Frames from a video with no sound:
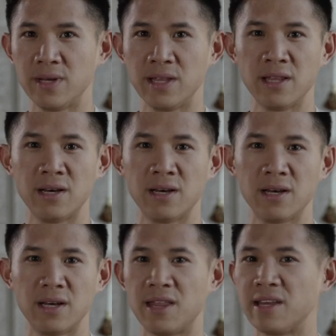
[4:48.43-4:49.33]
in
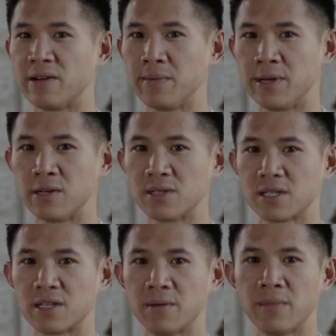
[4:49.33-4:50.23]
the Ethereum
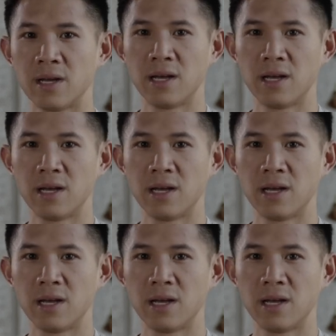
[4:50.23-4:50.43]
ecosystem.